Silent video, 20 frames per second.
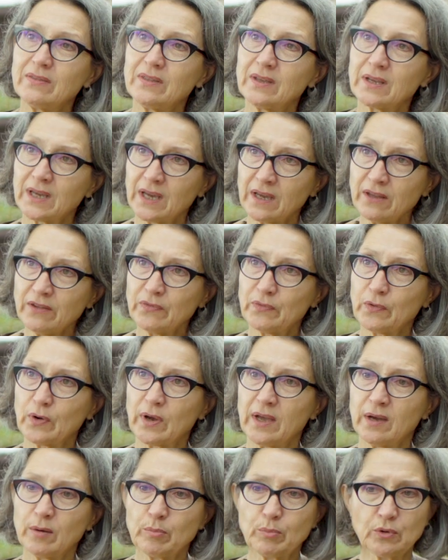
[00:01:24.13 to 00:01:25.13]
The case for
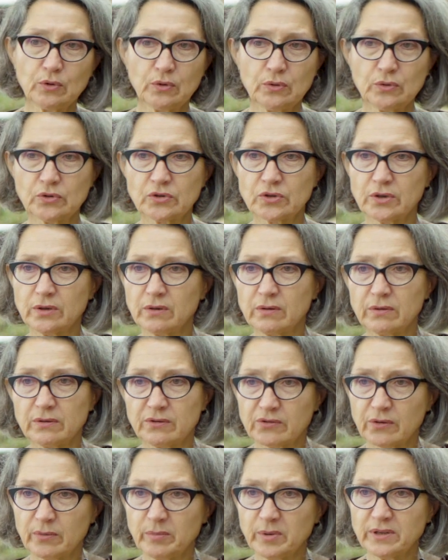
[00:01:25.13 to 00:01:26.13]
air pollution
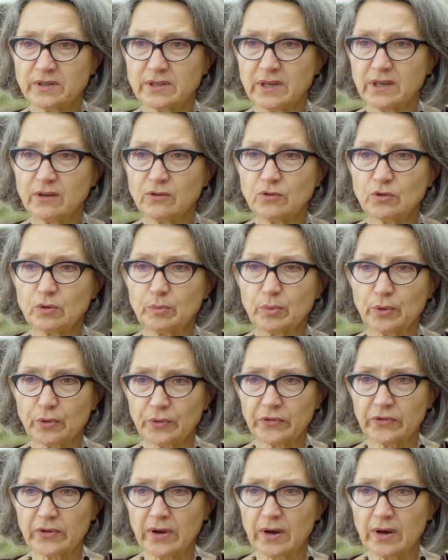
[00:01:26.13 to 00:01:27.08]
contributing to birth